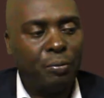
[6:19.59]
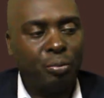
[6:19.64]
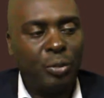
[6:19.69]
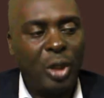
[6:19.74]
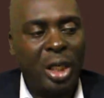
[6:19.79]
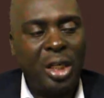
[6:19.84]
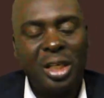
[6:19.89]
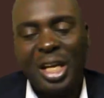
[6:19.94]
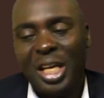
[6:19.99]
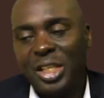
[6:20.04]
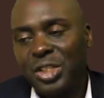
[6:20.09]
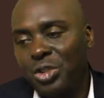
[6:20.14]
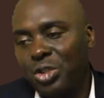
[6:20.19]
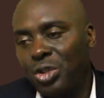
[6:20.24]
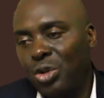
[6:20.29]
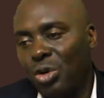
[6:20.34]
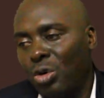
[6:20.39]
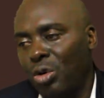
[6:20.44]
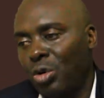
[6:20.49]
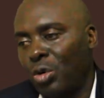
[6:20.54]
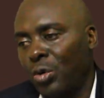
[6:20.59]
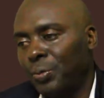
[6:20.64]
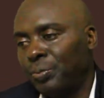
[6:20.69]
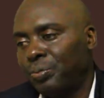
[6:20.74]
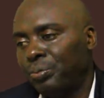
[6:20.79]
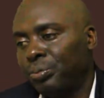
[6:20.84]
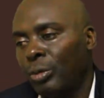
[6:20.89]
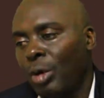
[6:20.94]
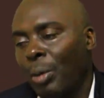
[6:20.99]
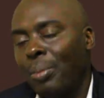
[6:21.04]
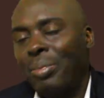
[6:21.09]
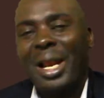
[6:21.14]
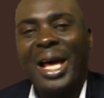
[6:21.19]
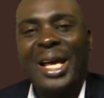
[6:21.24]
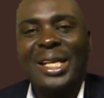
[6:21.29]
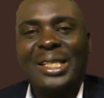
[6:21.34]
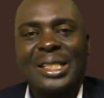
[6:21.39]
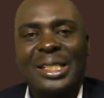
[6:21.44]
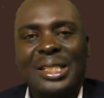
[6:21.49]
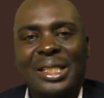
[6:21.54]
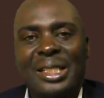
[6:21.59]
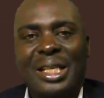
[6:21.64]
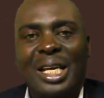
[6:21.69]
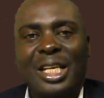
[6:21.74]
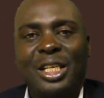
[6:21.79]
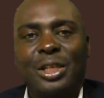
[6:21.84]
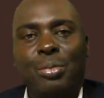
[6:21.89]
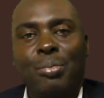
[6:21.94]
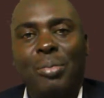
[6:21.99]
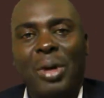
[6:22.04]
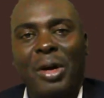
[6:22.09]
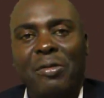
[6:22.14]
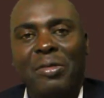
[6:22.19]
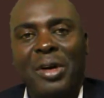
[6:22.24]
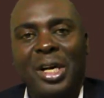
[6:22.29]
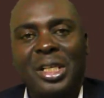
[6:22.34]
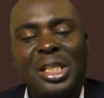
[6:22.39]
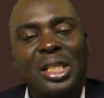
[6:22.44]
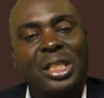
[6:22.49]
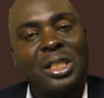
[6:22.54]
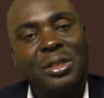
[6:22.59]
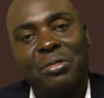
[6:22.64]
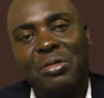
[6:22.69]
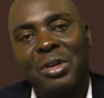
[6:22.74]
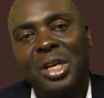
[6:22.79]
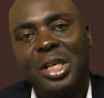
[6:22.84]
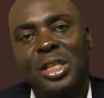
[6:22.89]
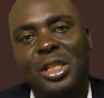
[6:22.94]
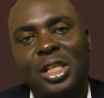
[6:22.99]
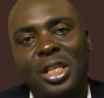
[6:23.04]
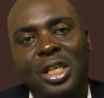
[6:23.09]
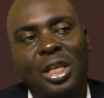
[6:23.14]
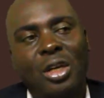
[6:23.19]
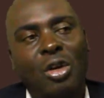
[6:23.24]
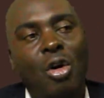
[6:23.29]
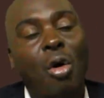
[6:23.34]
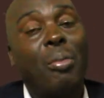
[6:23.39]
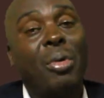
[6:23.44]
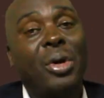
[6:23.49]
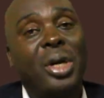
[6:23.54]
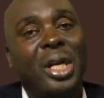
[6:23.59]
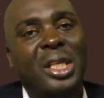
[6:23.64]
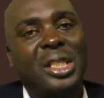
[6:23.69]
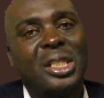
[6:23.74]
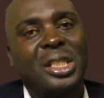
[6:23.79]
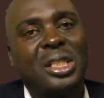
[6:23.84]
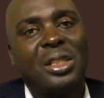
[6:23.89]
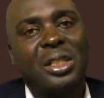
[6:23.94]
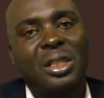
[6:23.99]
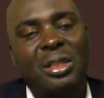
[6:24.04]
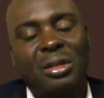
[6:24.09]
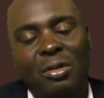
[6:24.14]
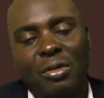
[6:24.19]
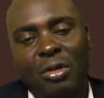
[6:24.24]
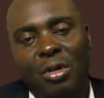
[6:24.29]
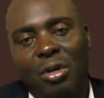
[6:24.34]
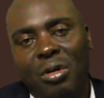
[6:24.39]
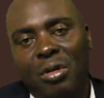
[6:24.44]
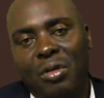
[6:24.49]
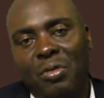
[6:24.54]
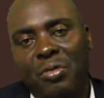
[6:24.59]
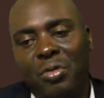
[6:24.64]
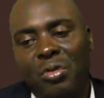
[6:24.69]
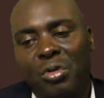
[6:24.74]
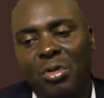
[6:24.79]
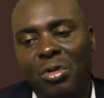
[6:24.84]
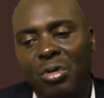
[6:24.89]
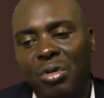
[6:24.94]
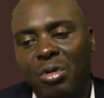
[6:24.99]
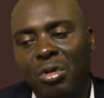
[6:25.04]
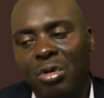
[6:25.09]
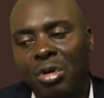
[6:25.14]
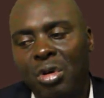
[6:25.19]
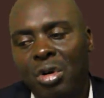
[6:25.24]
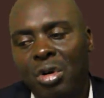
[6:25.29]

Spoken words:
industrial plants that manufacture different components for